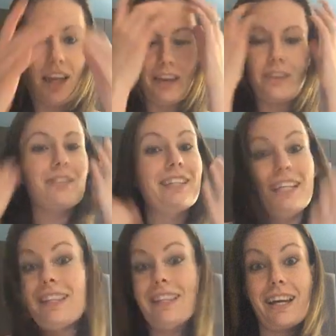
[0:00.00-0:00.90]
I don't
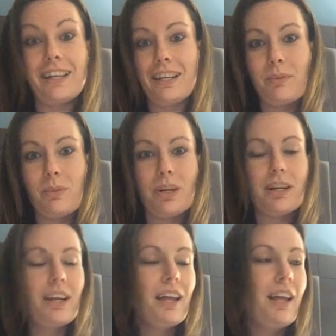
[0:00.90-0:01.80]
need that
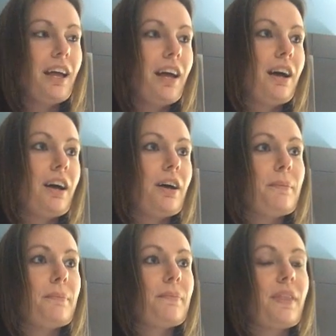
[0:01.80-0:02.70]
anymore.
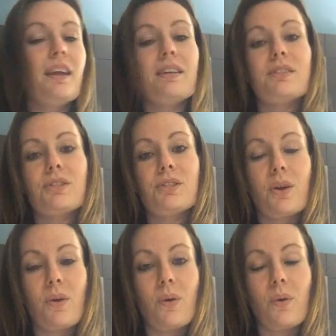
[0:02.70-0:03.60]
Um, and
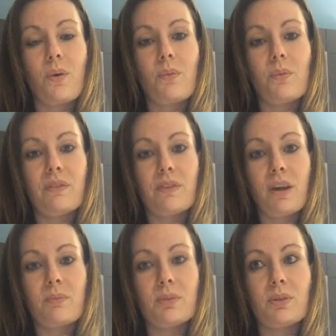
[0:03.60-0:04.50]
so, we've
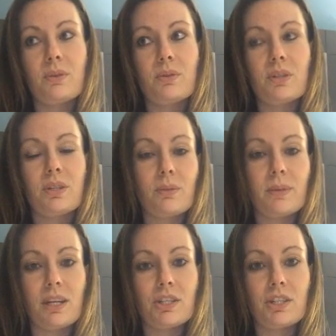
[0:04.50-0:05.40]
come to the
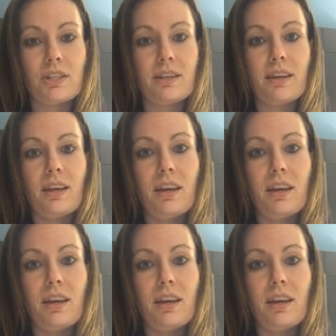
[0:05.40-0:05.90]
determination